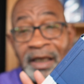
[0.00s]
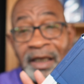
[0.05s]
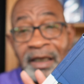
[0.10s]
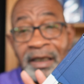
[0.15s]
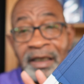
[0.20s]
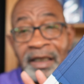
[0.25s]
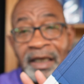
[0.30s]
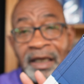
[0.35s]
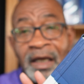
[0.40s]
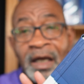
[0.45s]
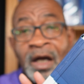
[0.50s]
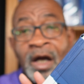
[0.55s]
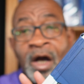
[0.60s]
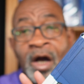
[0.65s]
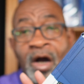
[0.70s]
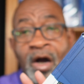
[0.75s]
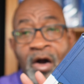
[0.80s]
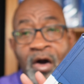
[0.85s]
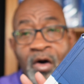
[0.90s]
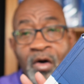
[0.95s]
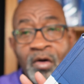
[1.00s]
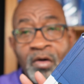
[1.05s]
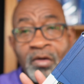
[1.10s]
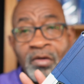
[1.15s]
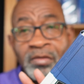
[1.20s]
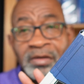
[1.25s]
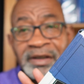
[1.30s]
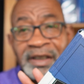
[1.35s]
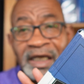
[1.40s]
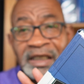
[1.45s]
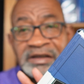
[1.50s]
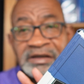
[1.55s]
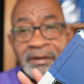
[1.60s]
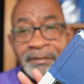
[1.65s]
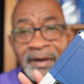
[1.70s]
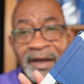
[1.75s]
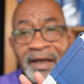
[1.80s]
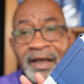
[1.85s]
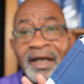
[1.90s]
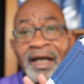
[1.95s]
in the Old
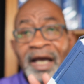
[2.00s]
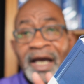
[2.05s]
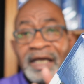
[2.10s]
Testament.